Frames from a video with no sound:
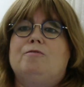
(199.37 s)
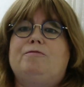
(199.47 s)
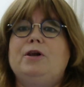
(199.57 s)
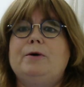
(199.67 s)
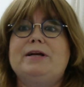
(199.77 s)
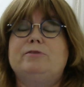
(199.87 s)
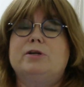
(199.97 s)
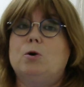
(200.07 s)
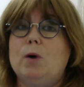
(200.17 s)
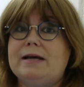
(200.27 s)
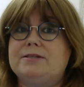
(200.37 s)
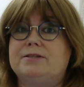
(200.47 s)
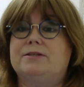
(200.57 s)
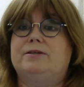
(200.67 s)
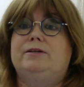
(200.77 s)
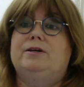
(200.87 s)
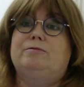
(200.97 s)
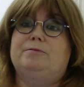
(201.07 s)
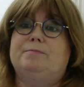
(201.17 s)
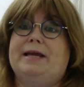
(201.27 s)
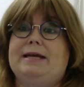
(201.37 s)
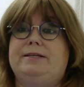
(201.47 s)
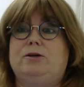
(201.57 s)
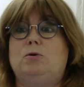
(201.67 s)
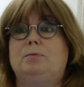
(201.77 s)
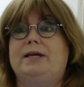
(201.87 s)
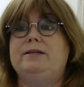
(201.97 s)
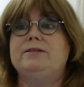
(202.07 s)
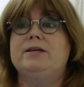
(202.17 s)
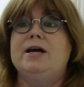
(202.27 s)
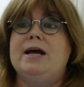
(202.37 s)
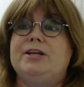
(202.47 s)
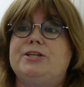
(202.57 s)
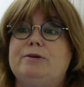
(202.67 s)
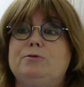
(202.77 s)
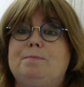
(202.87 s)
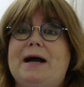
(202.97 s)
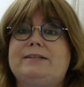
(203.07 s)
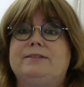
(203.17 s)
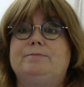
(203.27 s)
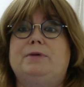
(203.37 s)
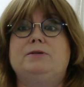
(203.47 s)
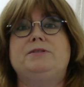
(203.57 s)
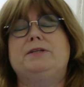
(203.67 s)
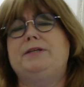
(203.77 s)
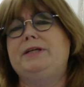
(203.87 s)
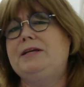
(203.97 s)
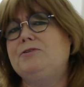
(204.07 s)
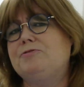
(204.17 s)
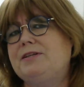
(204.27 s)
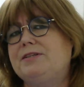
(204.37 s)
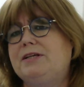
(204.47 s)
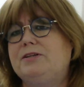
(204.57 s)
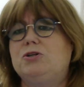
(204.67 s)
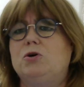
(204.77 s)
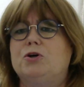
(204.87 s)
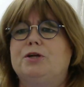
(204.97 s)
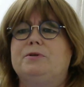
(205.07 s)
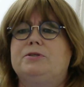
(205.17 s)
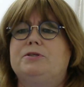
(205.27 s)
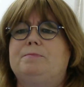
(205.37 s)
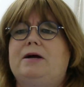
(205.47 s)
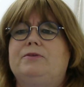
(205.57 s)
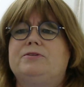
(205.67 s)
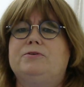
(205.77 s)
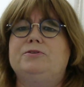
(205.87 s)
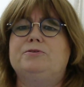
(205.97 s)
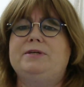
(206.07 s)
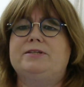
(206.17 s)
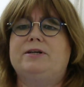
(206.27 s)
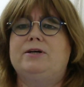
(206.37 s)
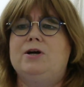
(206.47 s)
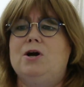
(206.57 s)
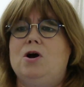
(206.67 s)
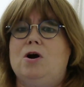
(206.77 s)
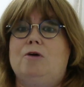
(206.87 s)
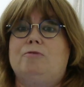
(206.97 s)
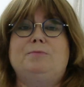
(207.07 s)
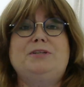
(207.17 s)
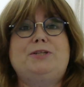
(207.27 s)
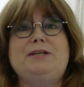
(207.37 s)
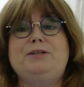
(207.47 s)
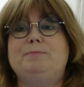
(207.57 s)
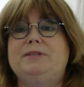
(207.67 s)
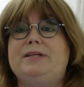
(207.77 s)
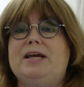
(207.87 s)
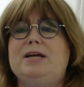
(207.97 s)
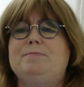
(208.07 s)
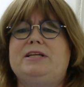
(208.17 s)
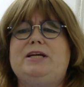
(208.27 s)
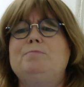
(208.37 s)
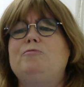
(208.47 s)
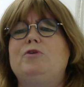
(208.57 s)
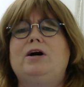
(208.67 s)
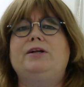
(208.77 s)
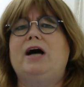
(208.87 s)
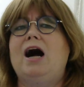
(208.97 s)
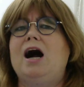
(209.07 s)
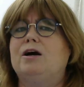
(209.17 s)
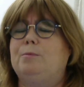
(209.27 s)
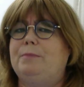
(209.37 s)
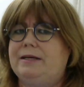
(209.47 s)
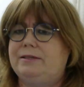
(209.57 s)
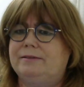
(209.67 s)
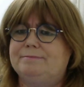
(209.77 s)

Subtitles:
Following a request from Katiehopkins, Gerald Batten posted an interesting document about this on Twitter from a gentleman named Imran Ahmed.